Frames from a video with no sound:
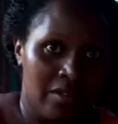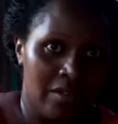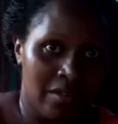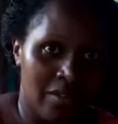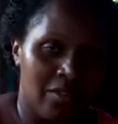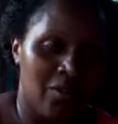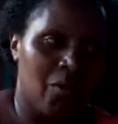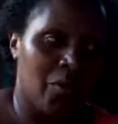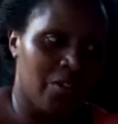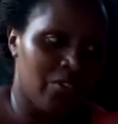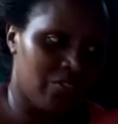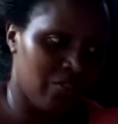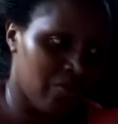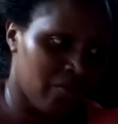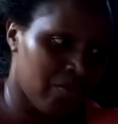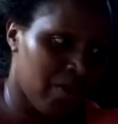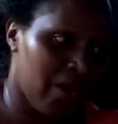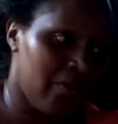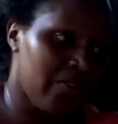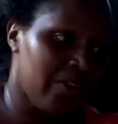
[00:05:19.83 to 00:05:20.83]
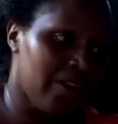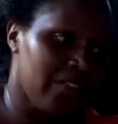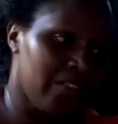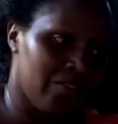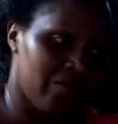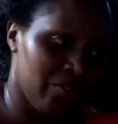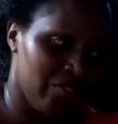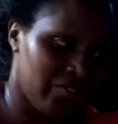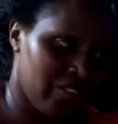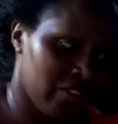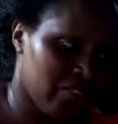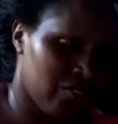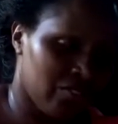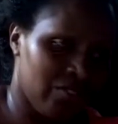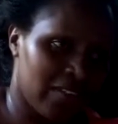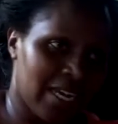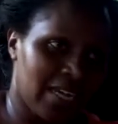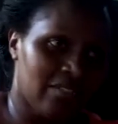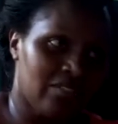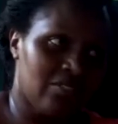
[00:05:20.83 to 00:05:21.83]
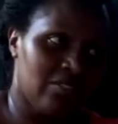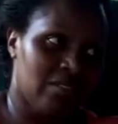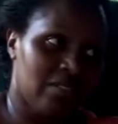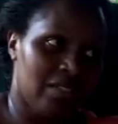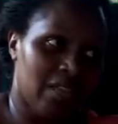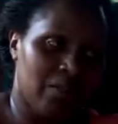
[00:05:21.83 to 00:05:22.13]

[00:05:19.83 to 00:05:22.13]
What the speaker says: You know, once you marry, there is introduction,